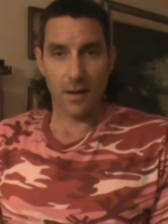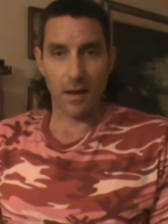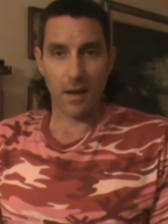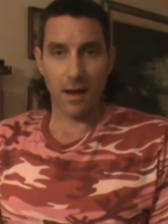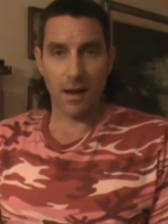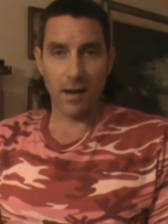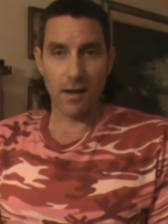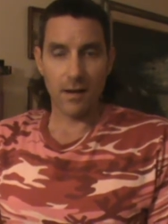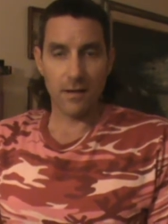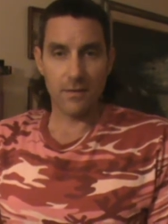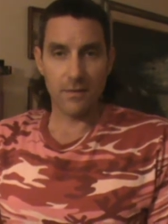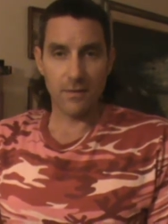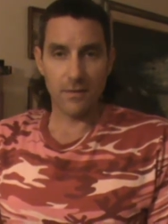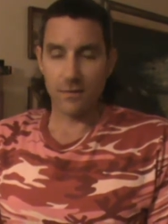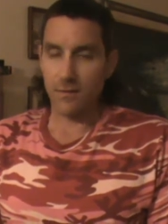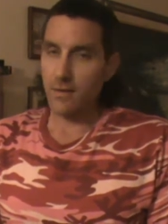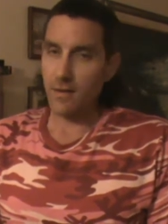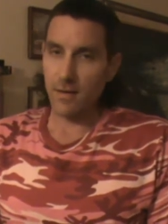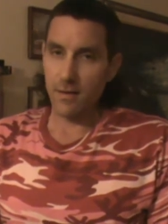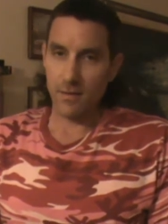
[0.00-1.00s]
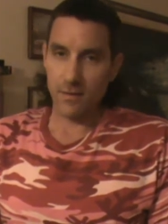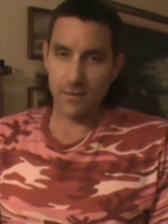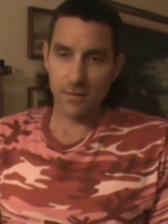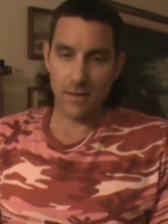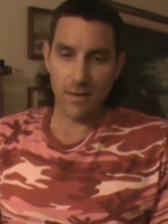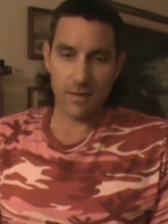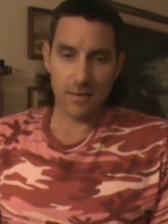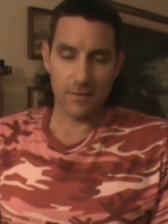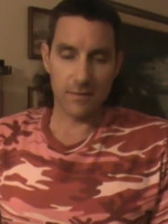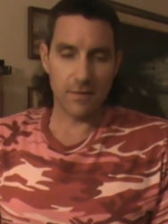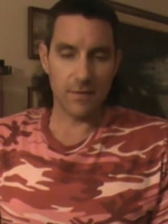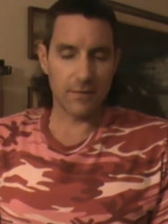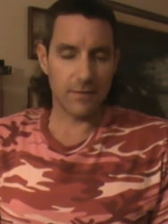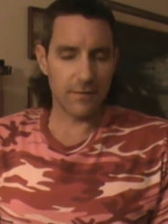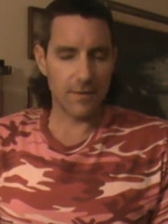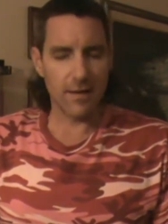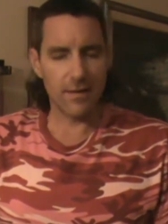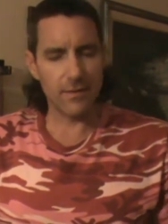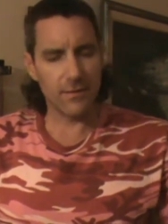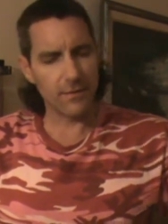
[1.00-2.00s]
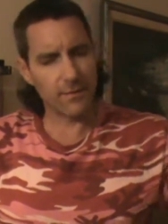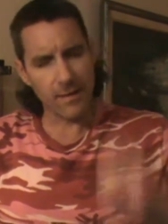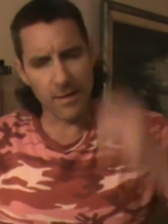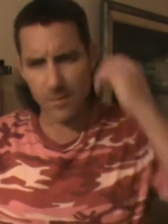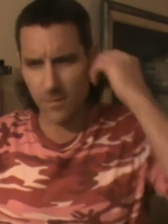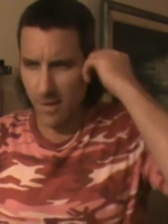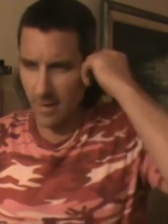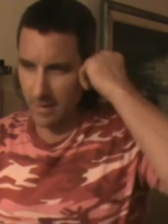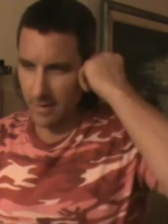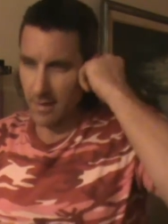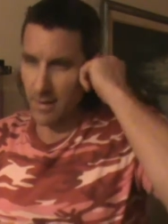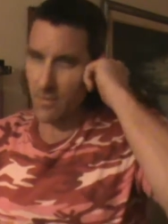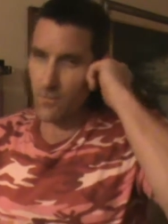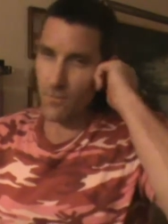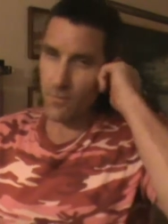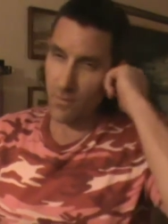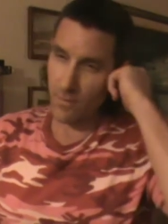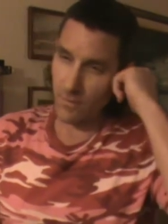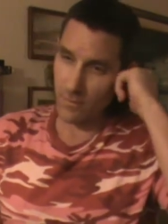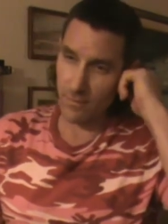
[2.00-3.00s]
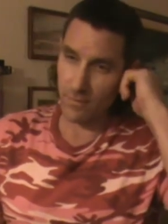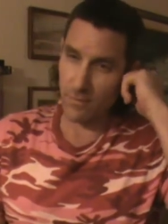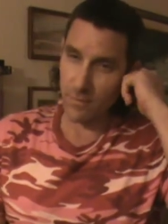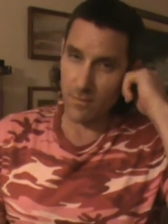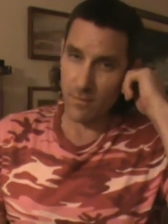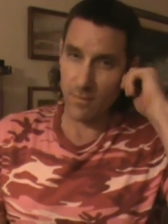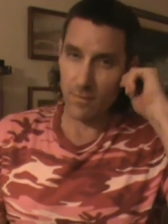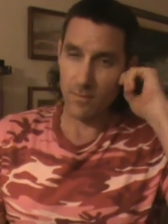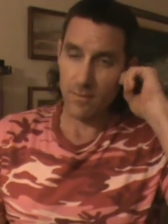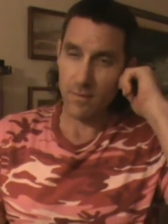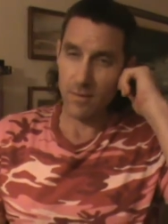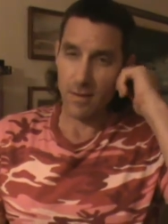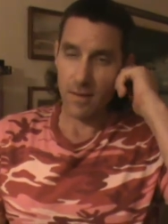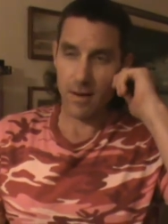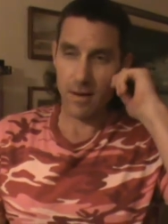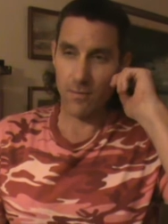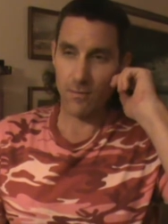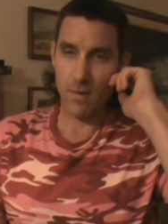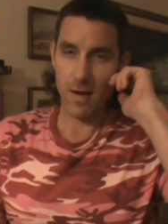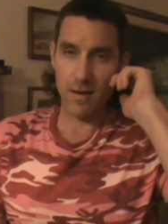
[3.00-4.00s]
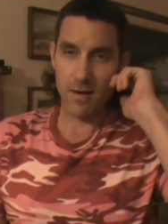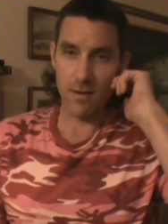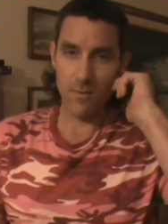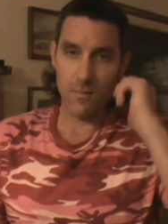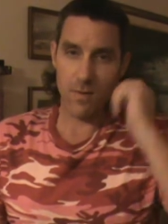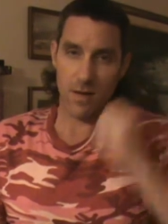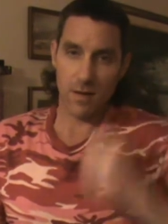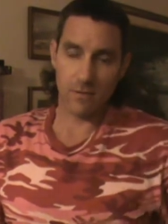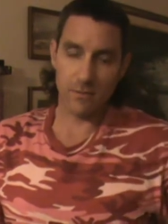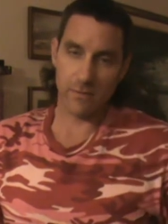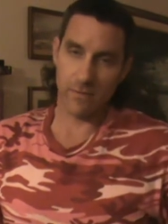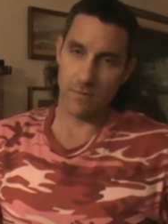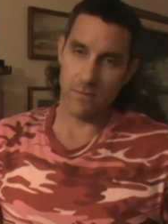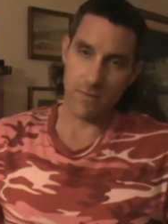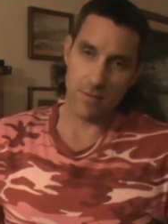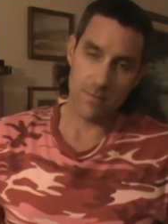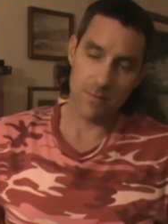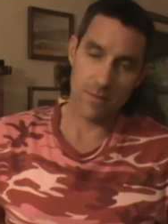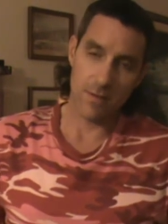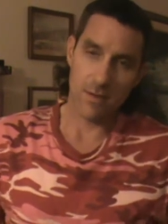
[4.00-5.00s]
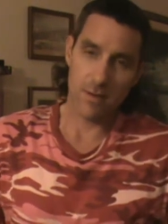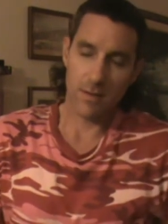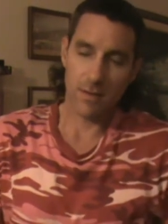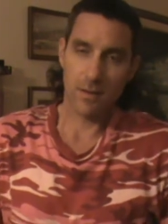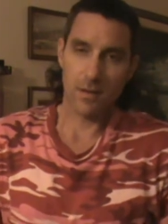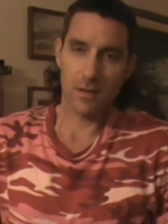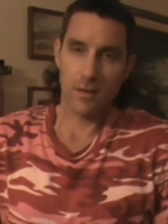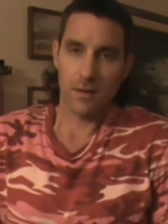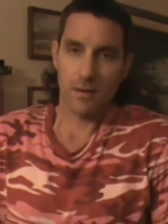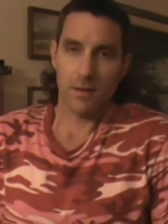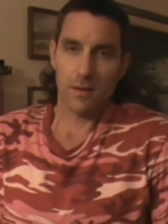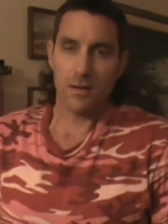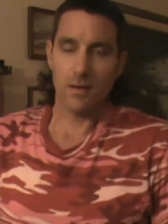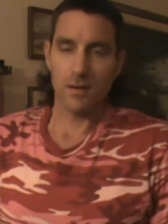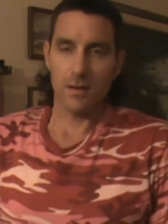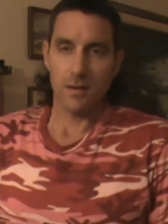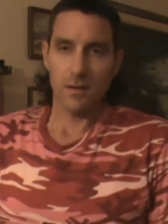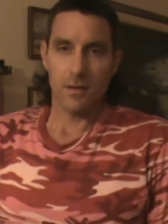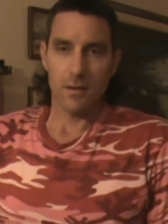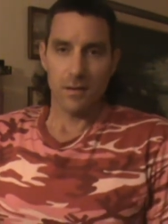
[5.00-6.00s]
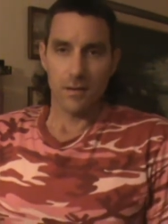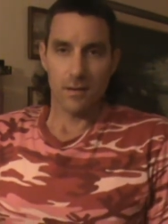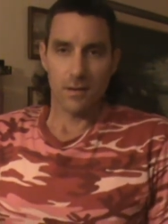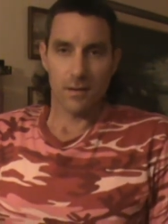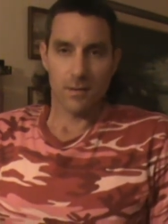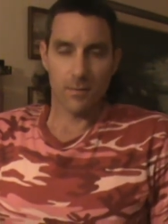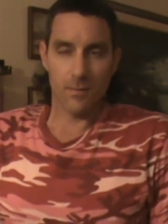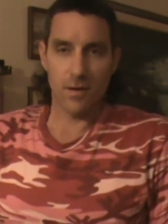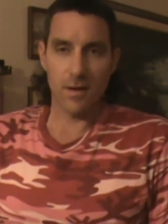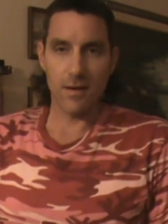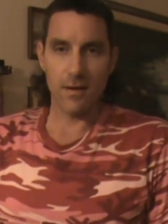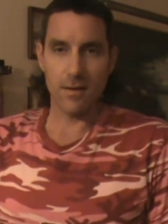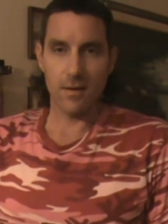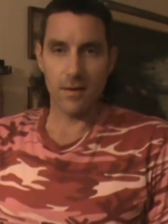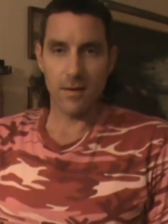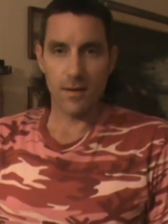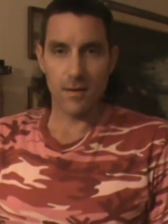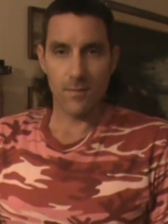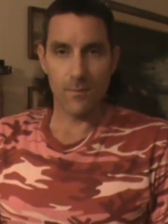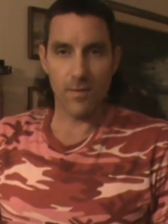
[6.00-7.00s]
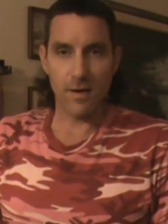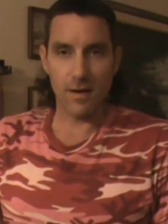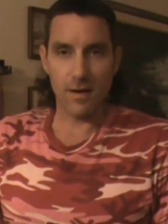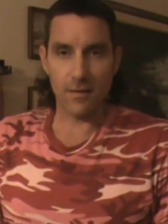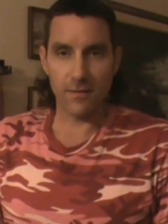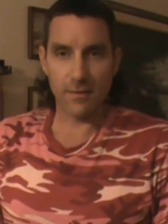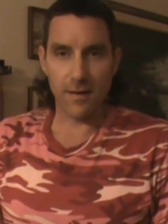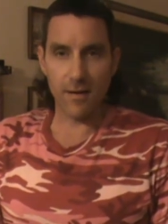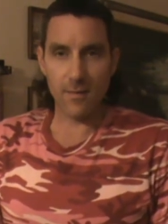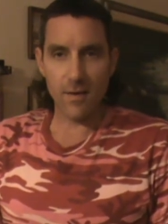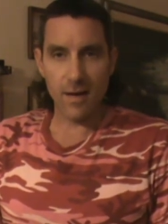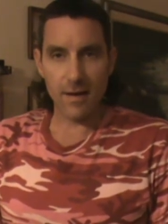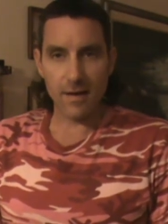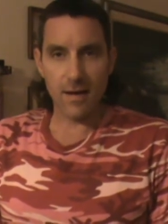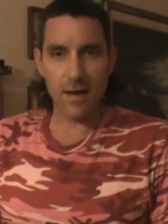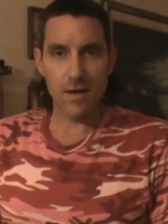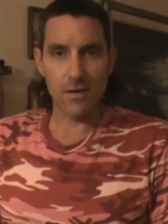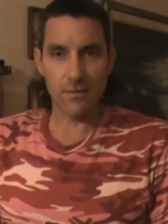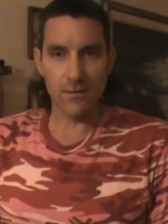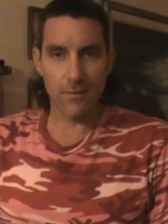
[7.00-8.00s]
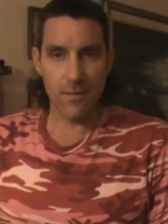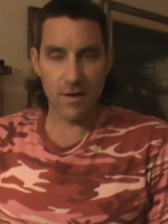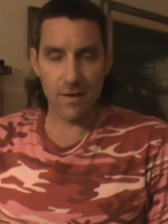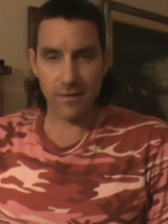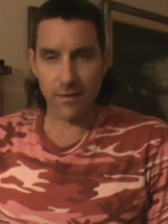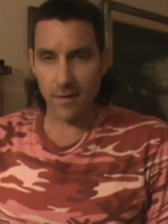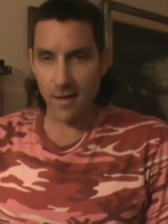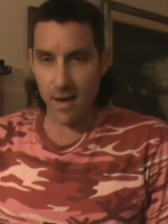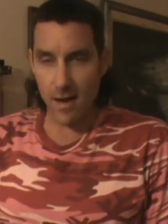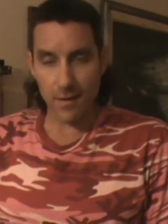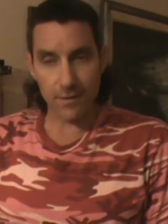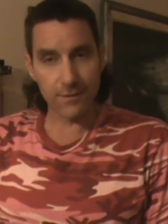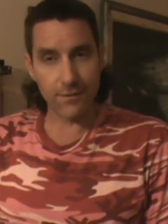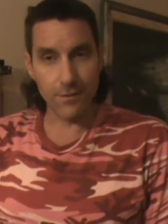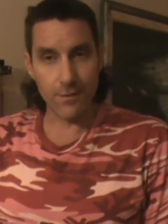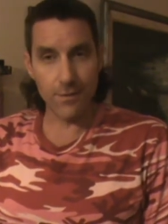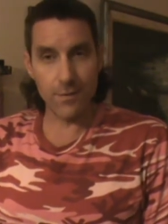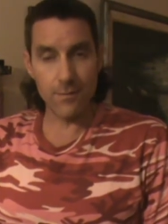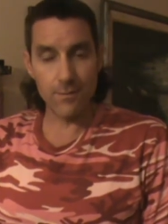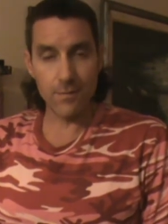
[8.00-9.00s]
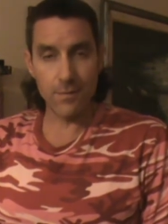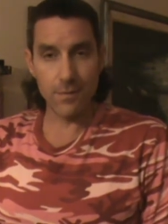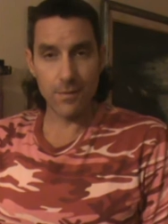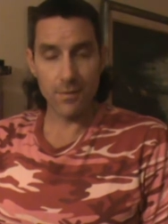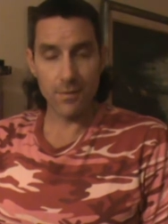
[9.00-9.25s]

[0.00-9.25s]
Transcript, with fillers: And it just doesn't seem, just didn't seem like he was. It rang a bell to him, but but it seemed like I was reaching out to him